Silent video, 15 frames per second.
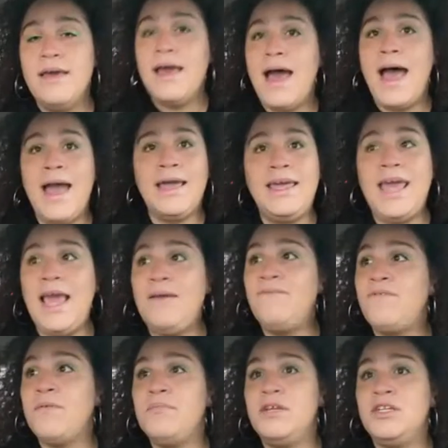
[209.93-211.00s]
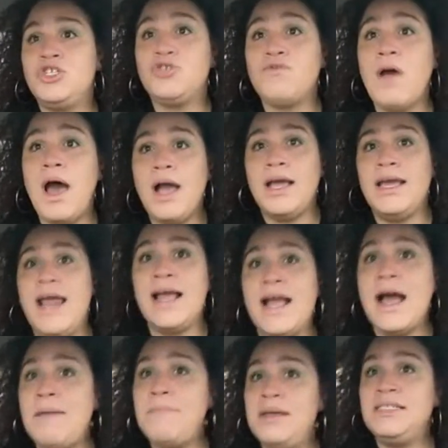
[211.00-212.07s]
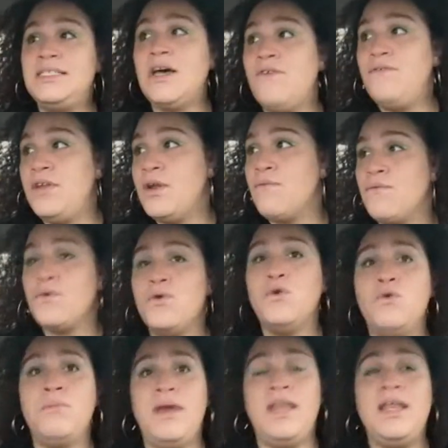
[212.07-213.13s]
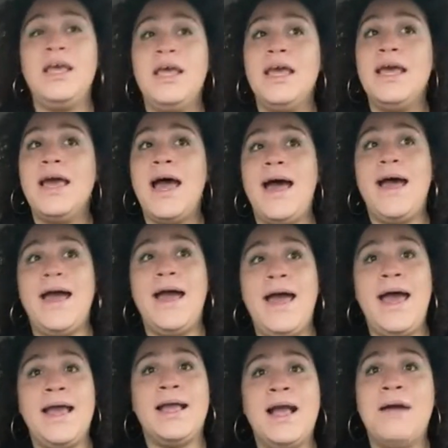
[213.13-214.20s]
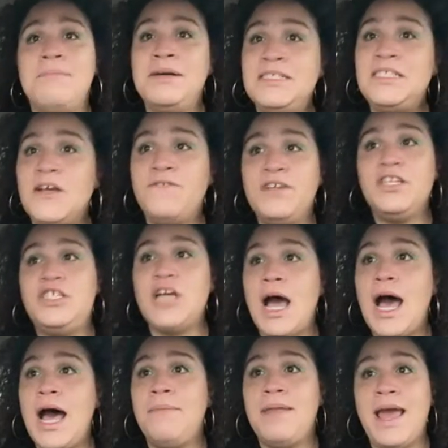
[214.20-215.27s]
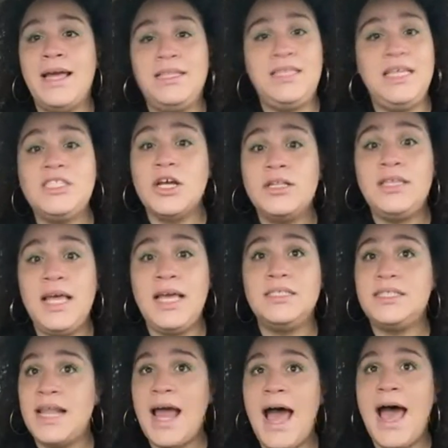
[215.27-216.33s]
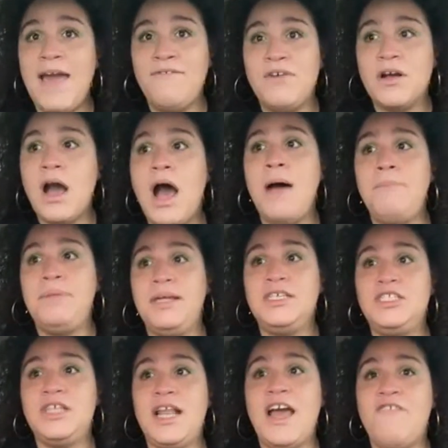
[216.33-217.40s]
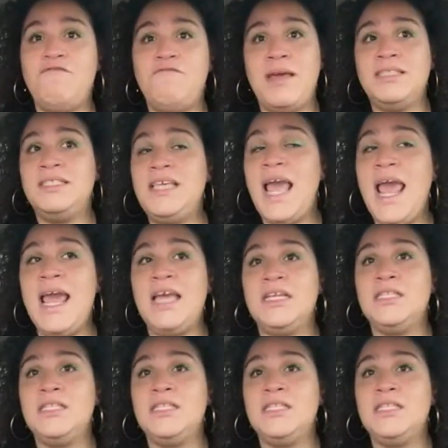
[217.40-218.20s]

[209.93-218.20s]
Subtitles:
I came from the truck and I got myself in a room, and I got myself a job. Like, these are things that I've accomplished and I've maintained.